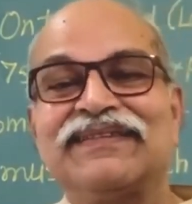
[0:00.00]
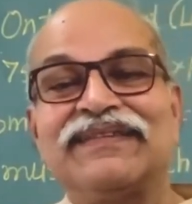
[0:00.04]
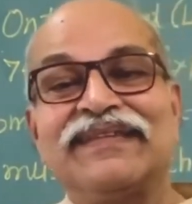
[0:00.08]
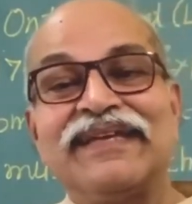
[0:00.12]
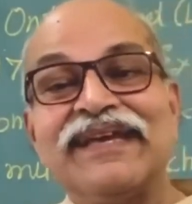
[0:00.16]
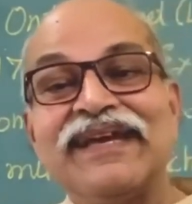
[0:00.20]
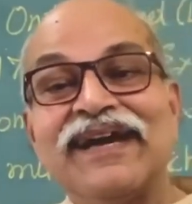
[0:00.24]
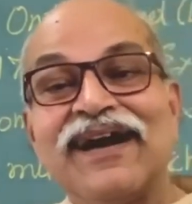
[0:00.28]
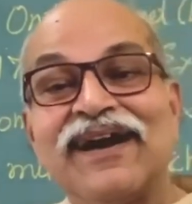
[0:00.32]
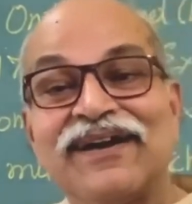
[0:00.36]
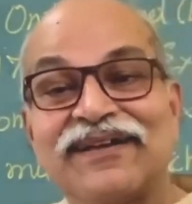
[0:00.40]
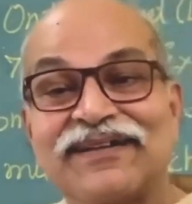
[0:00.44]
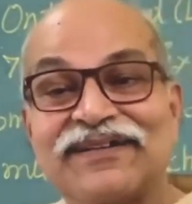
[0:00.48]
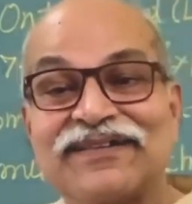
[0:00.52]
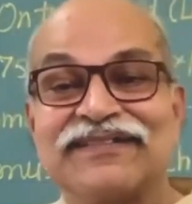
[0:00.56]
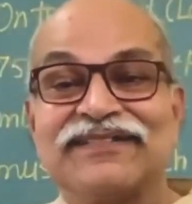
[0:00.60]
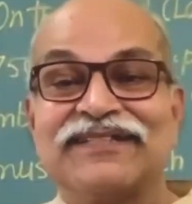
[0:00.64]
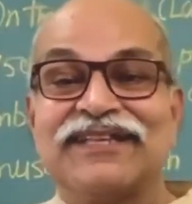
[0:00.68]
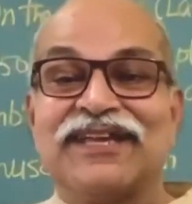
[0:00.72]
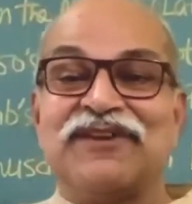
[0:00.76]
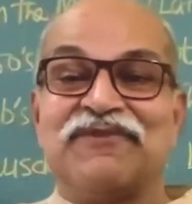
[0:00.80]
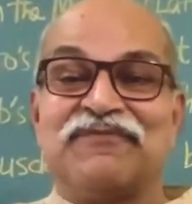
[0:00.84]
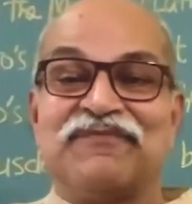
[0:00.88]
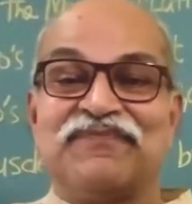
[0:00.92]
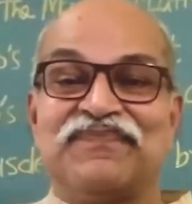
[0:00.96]
they are
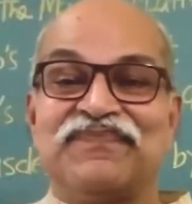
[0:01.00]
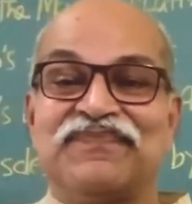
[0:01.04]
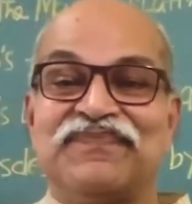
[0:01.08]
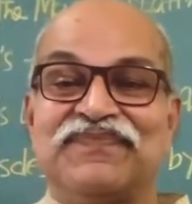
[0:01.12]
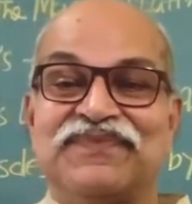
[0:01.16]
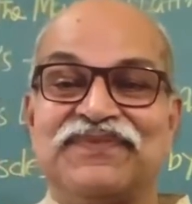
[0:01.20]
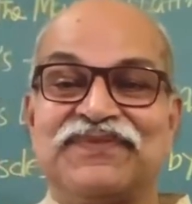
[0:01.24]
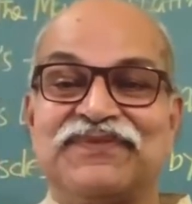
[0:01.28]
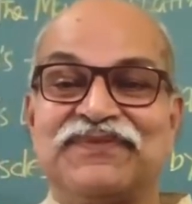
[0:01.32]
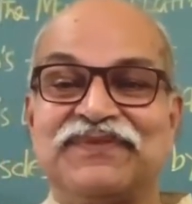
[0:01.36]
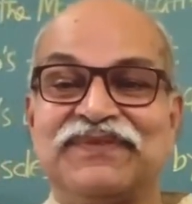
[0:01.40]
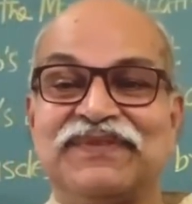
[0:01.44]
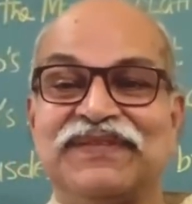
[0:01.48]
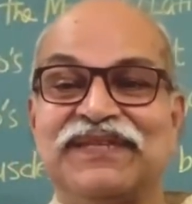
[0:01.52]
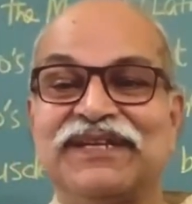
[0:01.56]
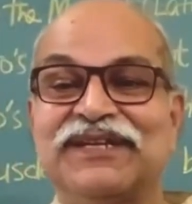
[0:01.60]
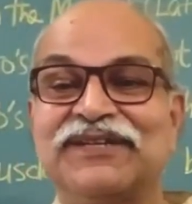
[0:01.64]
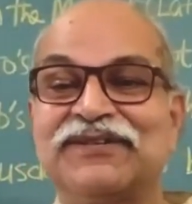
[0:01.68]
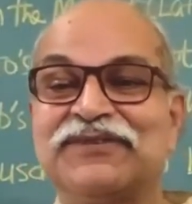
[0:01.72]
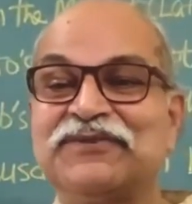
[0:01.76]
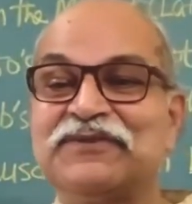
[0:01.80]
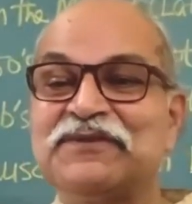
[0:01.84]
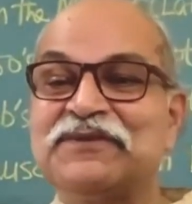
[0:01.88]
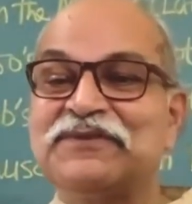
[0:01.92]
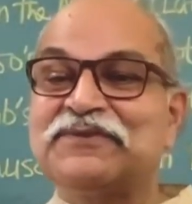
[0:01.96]
same. So
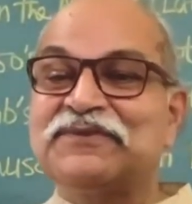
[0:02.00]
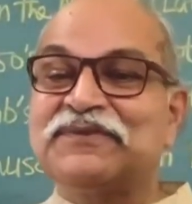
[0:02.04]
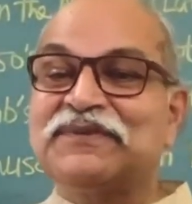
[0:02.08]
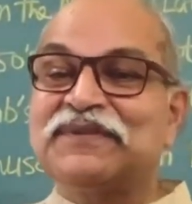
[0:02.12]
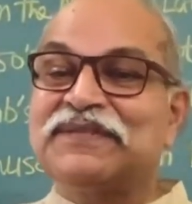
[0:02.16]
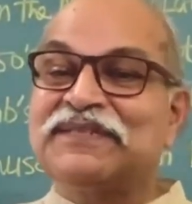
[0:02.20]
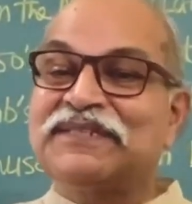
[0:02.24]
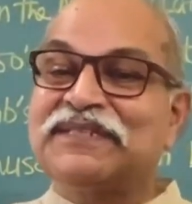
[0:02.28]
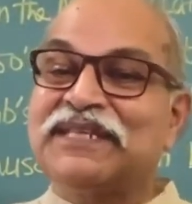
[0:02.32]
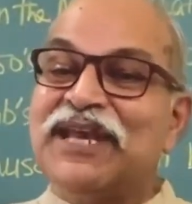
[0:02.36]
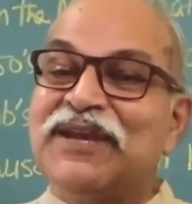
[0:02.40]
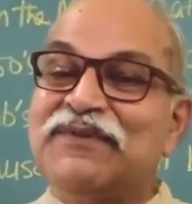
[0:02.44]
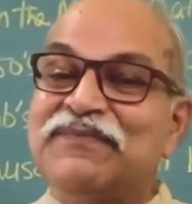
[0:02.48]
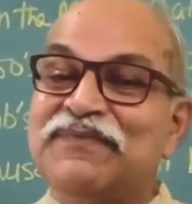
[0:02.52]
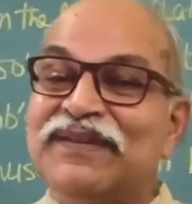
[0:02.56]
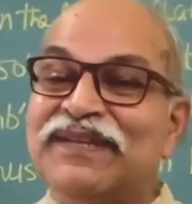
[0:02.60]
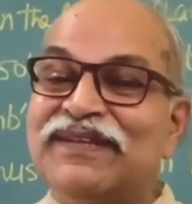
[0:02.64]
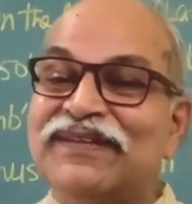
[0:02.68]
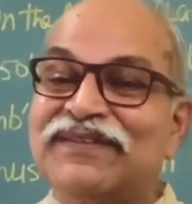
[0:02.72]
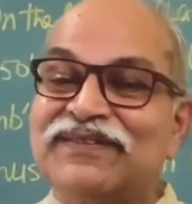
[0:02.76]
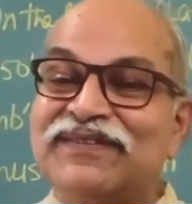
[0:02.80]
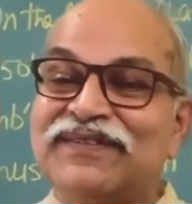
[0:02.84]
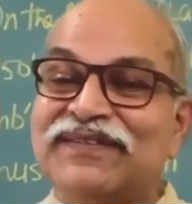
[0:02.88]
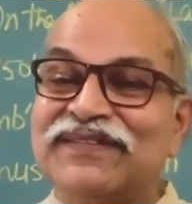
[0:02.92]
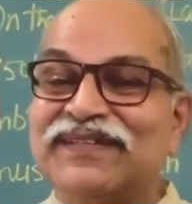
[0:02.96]
there also the same
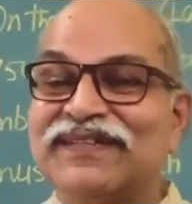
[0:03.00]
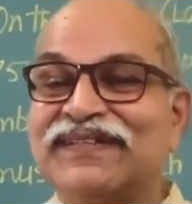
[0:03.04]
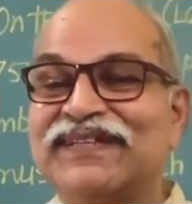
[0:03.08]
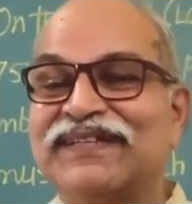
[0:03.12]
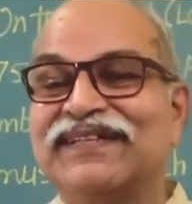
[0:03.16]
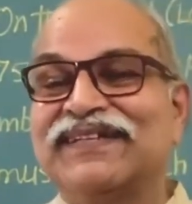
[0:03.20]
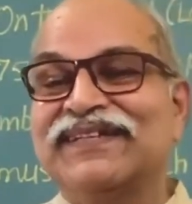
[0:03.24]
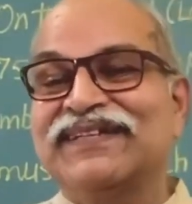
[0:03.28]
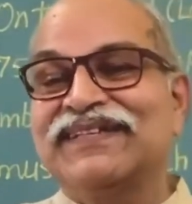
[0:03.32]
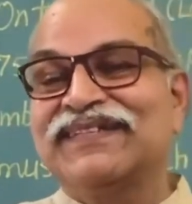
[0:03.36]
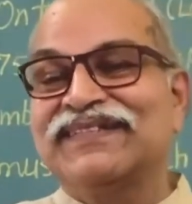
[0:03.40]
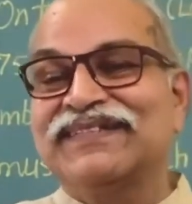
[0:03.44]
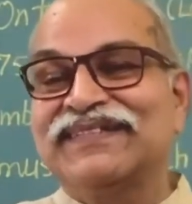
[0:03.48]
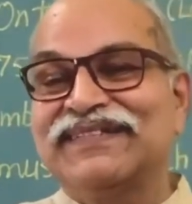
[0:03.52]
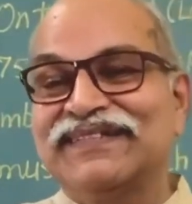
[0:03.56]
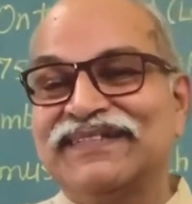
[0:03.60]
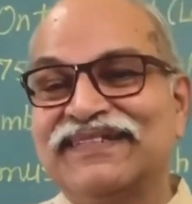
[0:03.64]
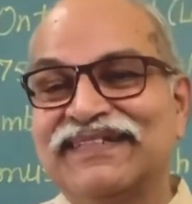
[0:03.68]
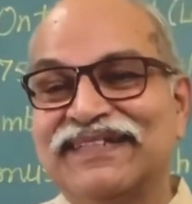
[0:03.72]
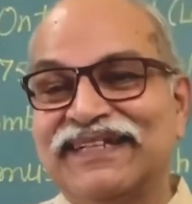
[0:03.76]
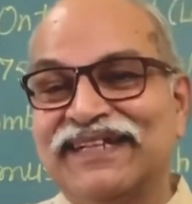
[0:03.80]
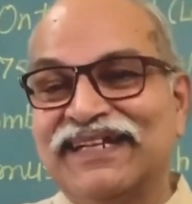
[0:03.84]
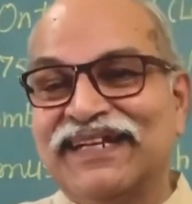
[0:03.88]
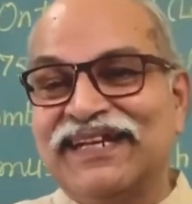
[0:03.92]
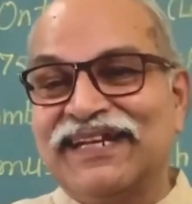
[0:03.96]
electricity is
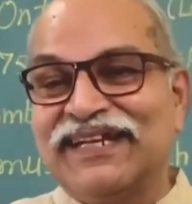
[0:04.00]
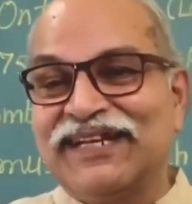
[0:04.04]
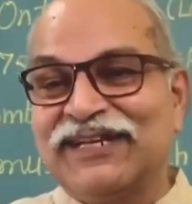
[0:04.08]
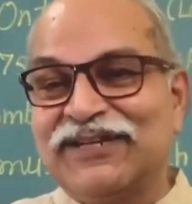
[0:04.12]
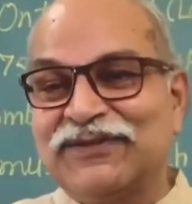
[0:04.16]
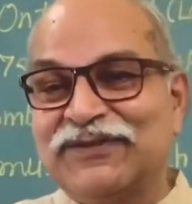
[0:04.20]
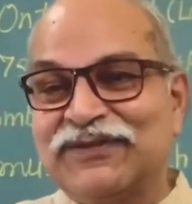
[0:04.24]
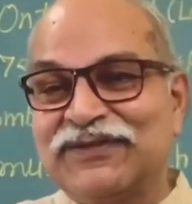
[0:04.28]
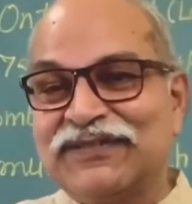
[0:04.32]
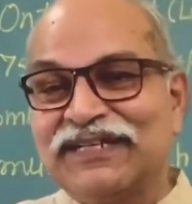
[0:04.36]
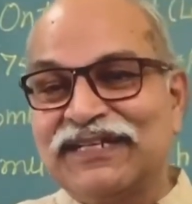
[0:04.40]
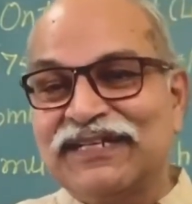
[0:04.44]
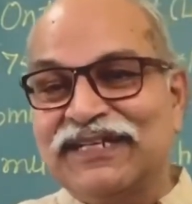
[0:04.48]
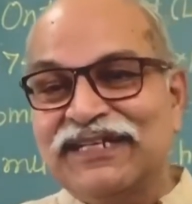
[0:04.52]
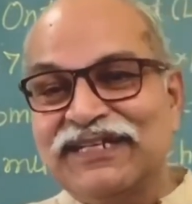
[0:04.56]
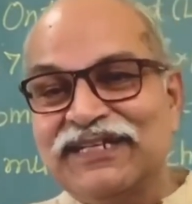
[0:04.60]
there in clouds,